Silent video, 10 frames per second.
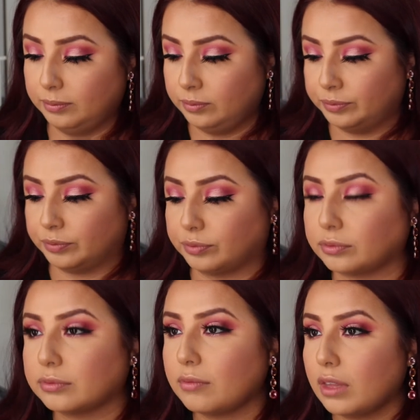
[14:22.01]

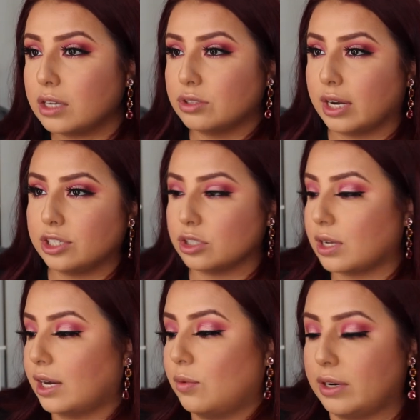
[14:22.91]
So then I just
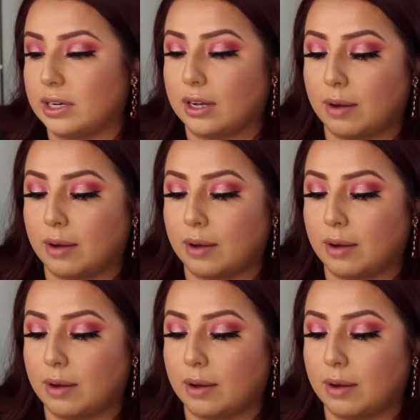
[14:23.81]
kind of wanted to,